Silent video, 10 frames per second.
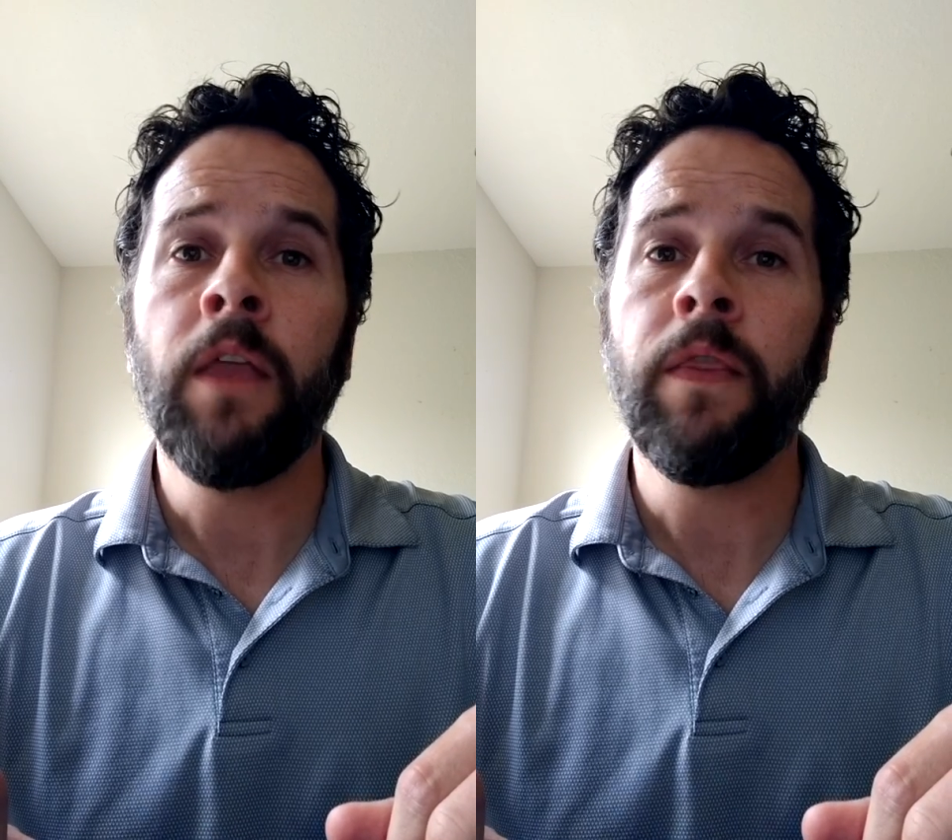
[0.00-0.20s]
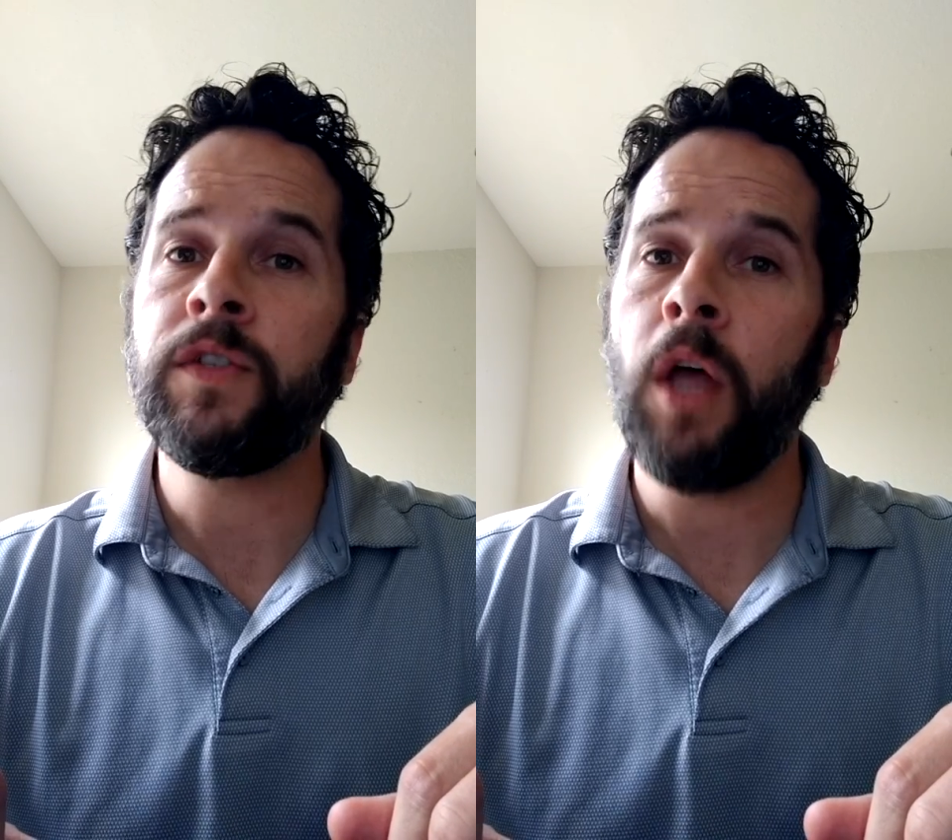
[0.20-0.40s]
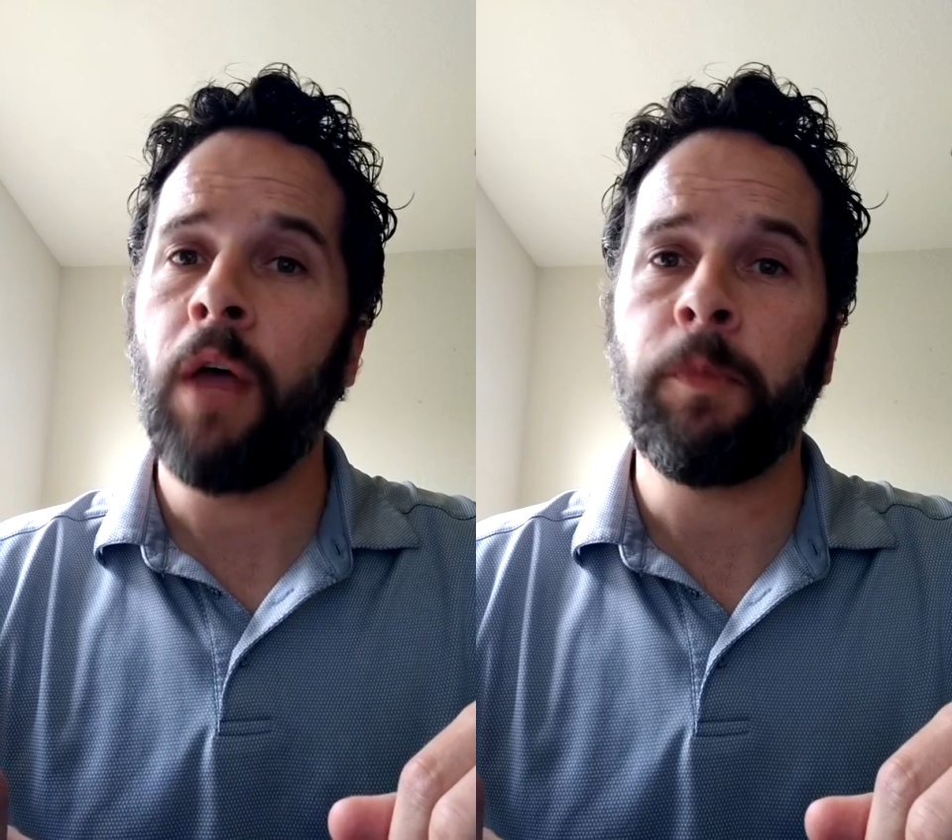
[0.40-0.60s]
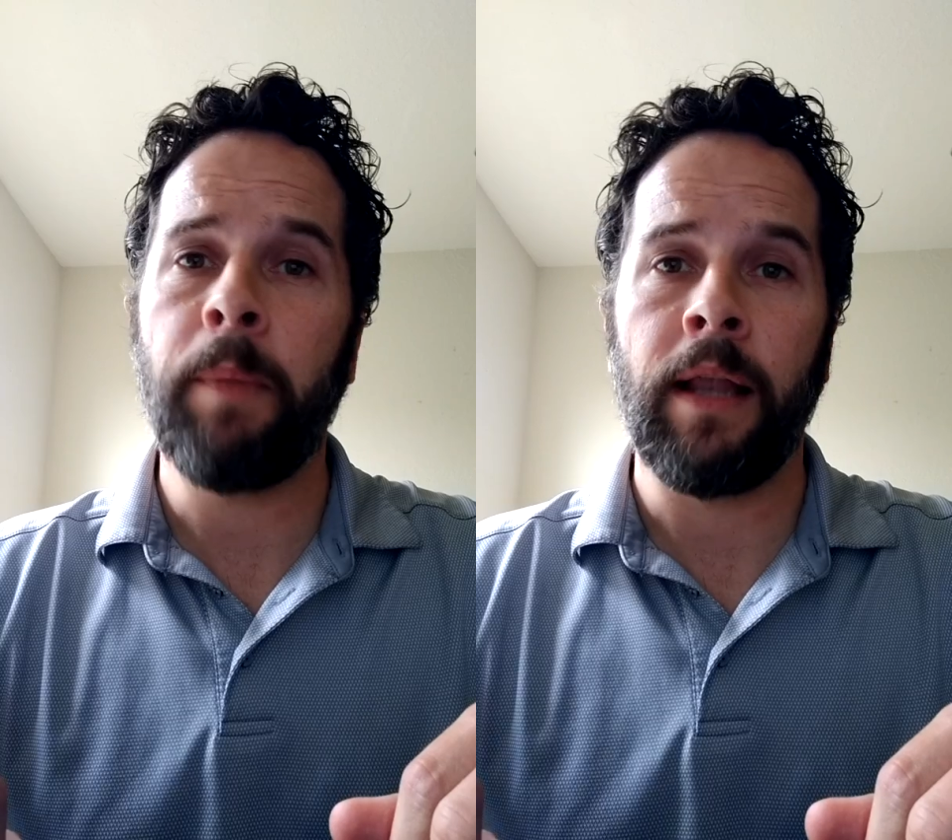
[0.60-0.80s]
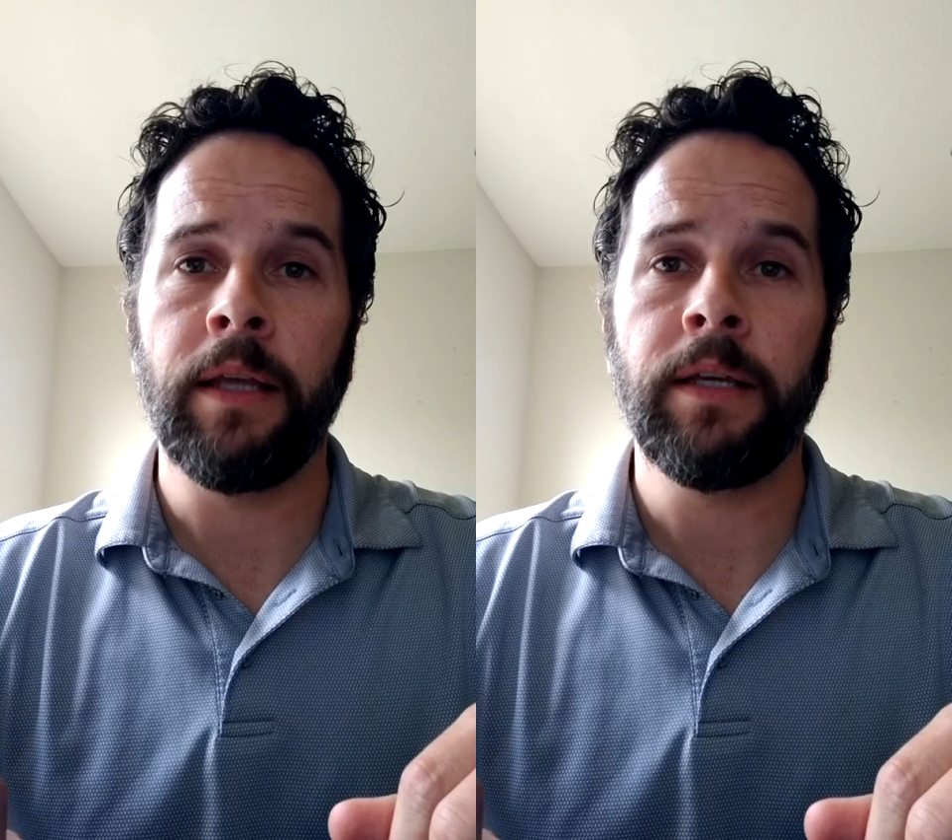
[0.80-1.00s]
The soft
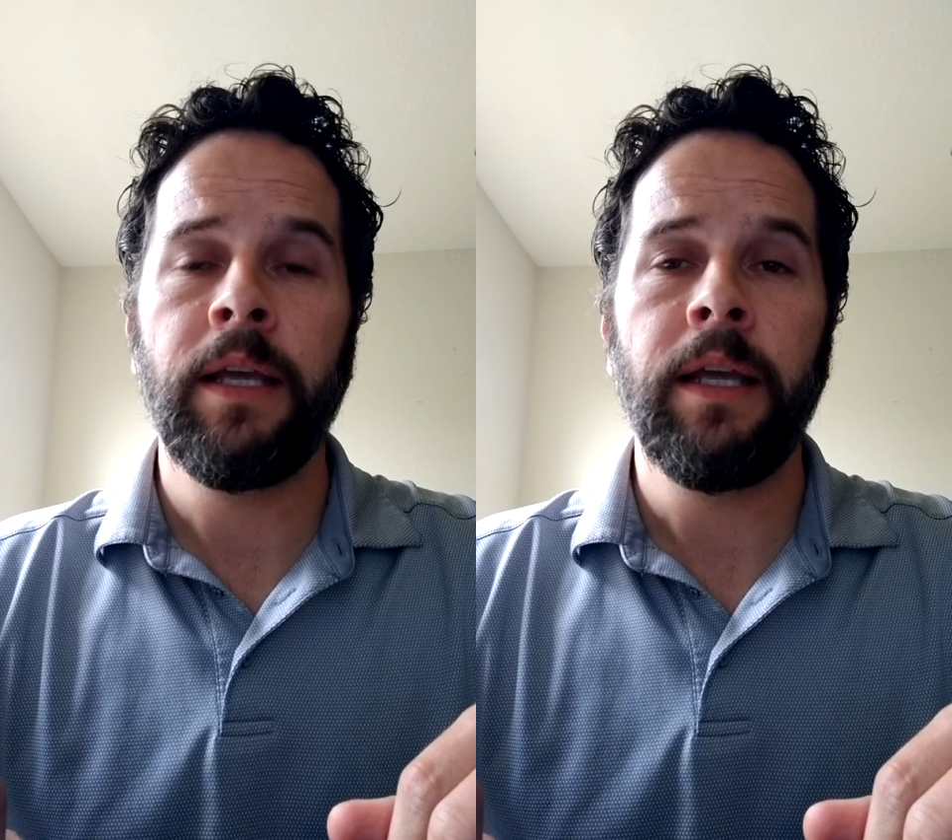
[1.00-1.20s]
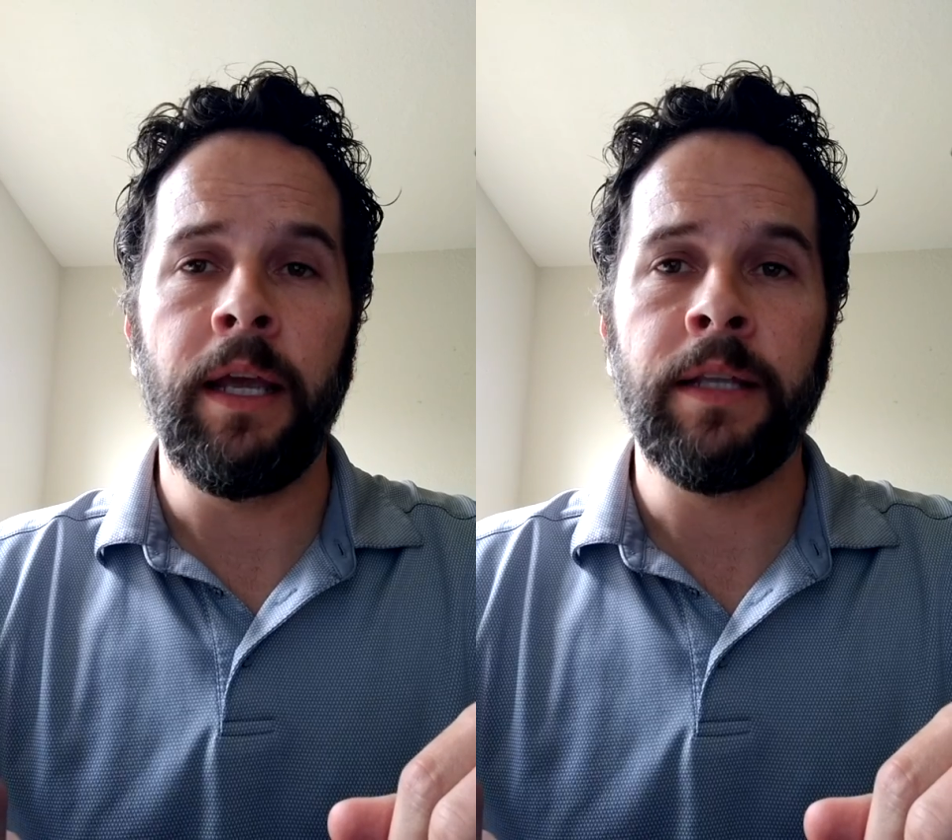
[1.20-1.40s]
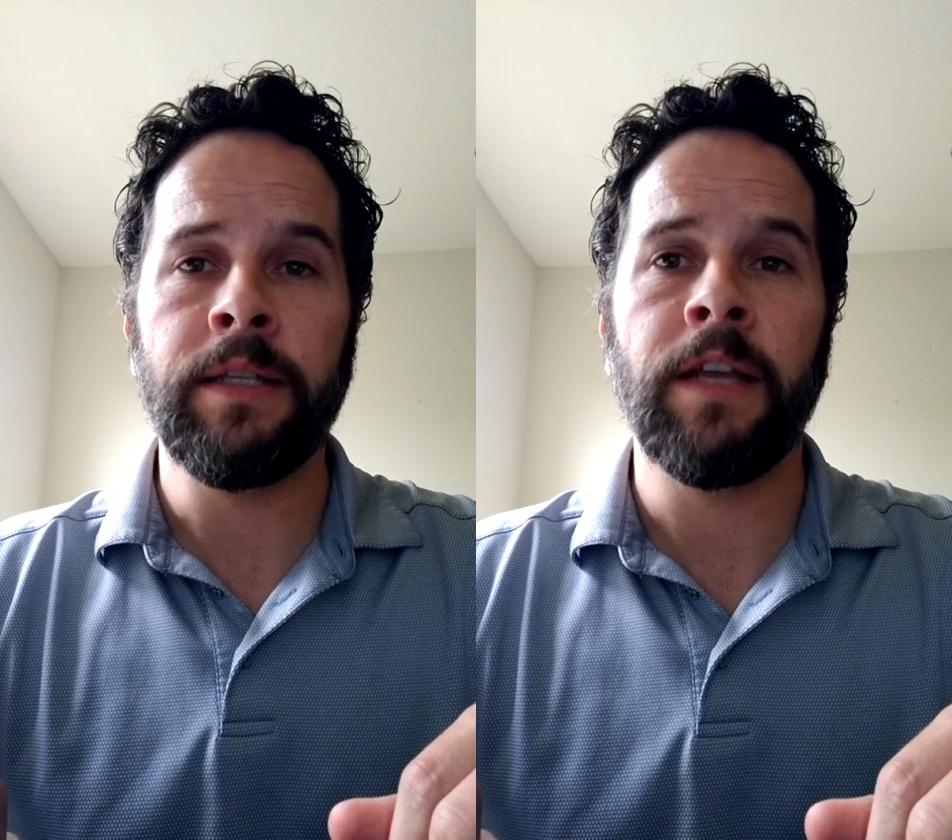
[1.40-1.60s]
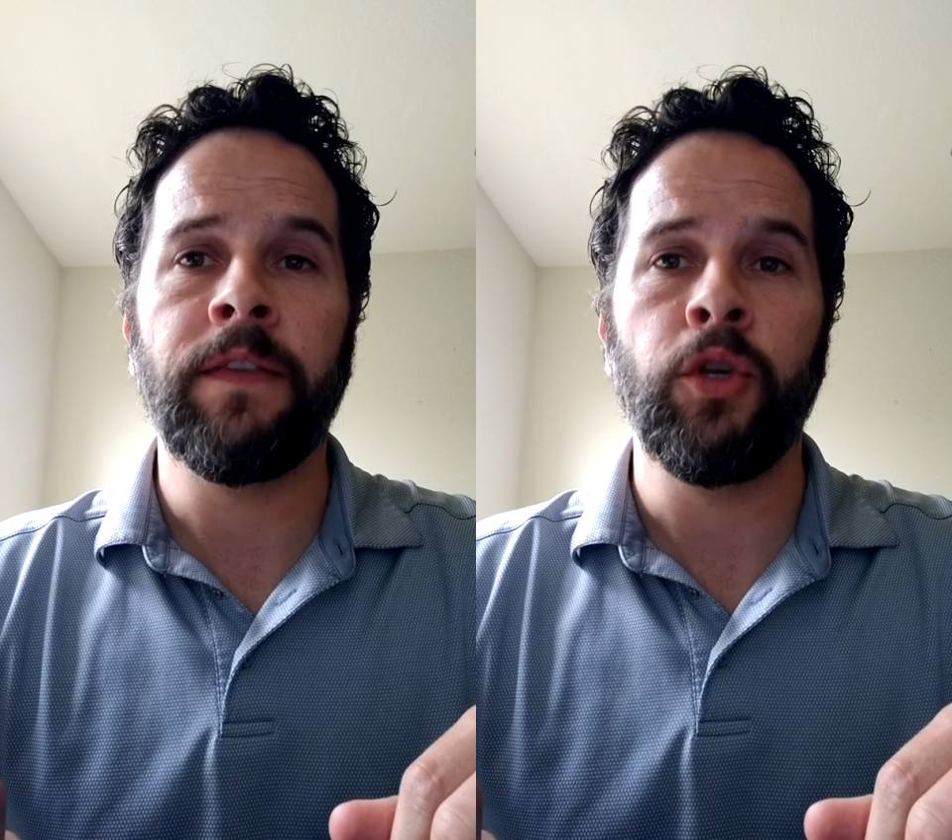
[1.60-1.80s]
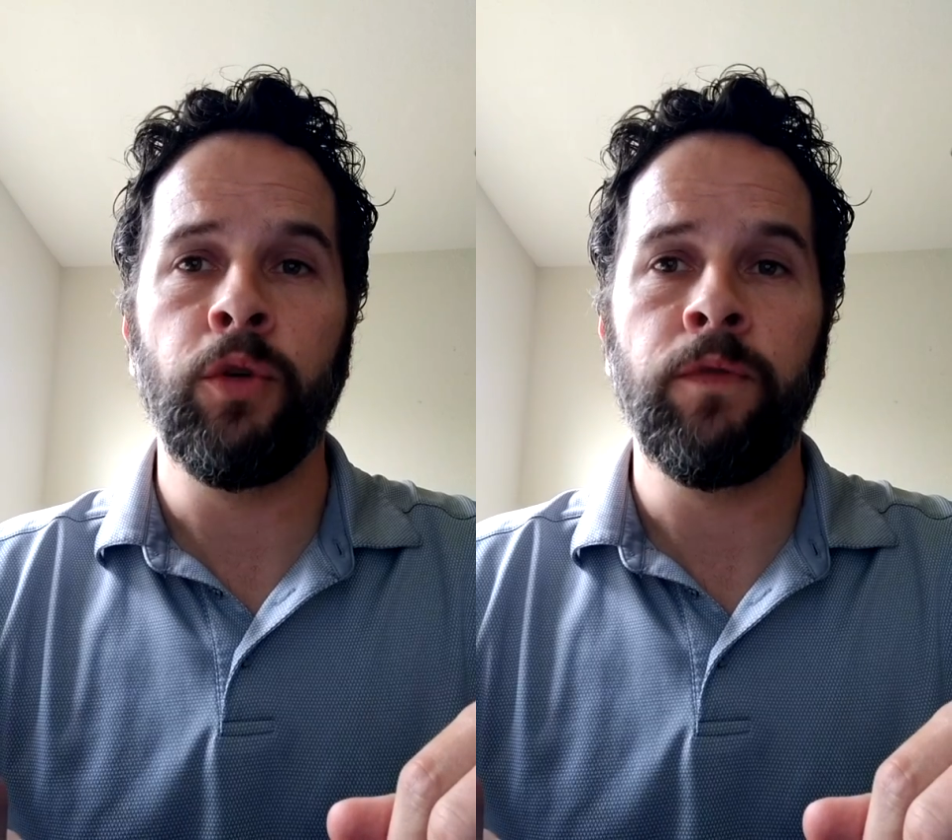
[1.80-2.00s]
palate ends at
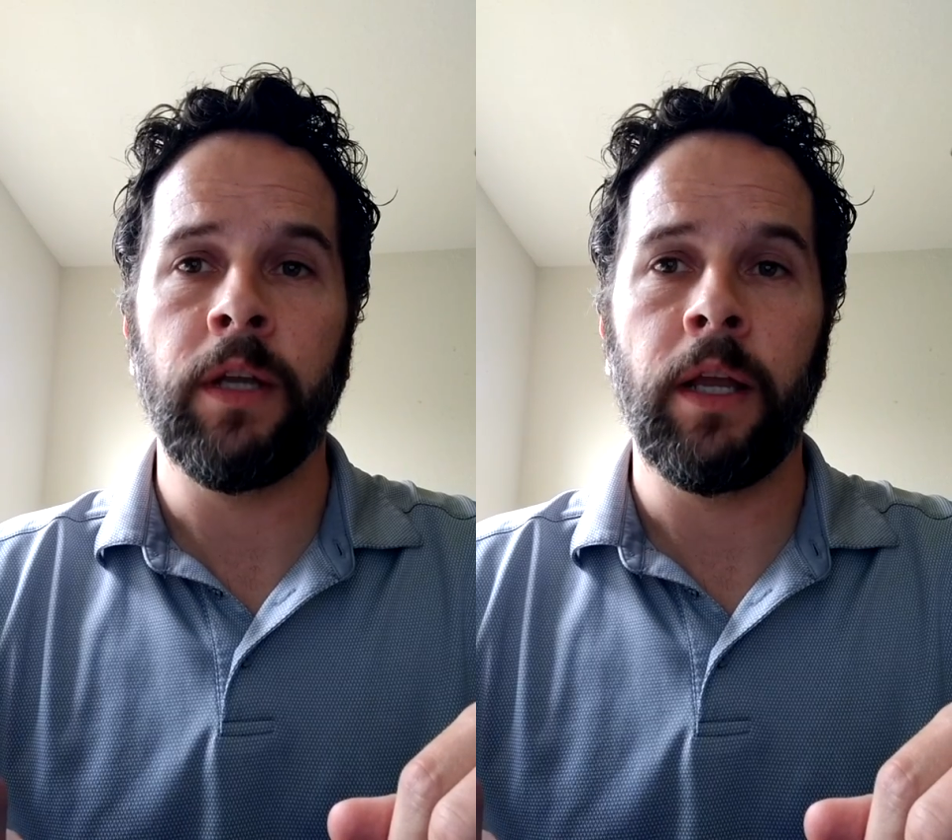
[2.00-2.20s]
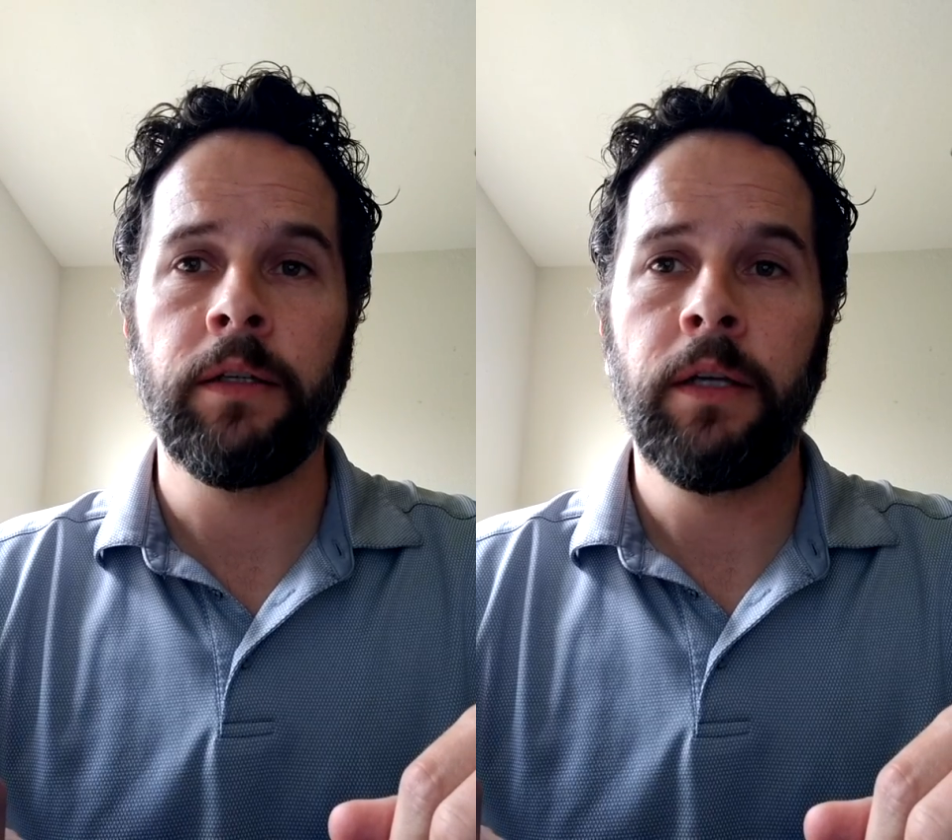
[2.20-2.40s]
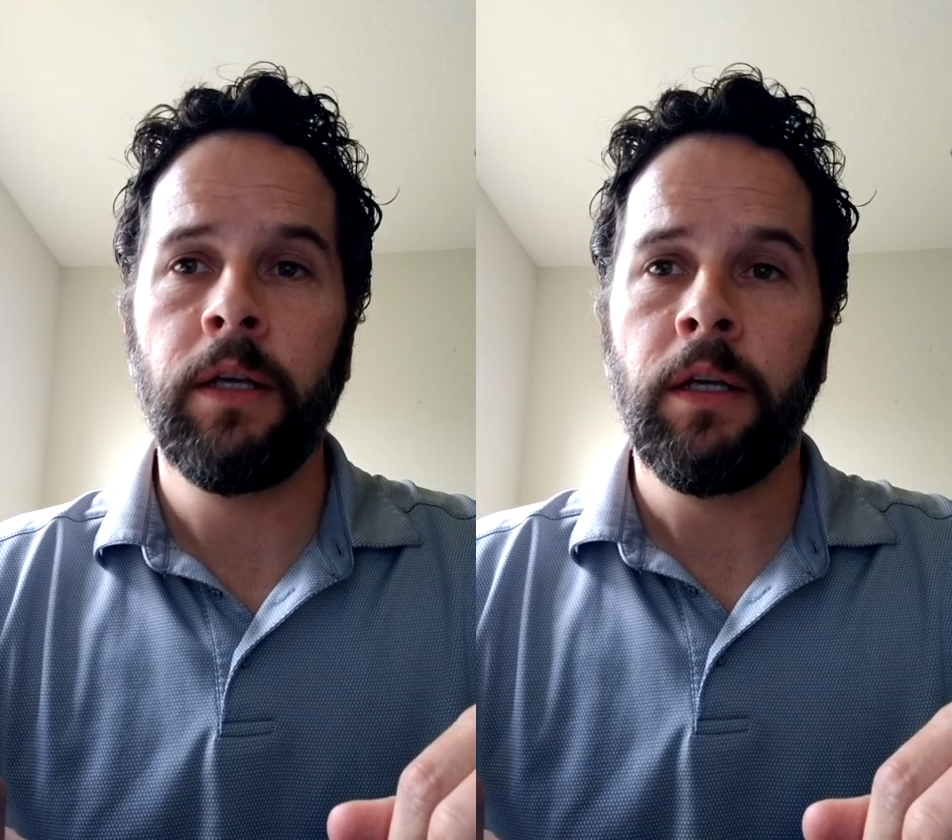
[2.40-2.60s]
the uvula.